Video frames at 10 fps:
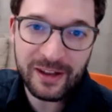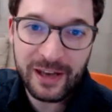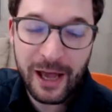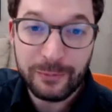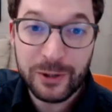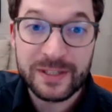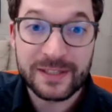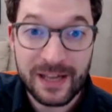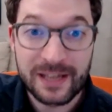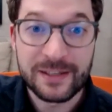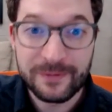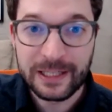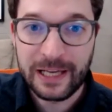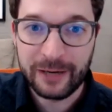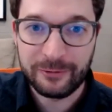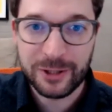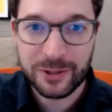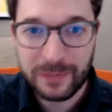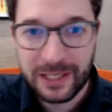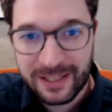Now I'm using scientific
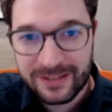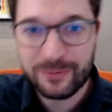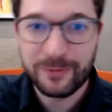language, but let's yeah.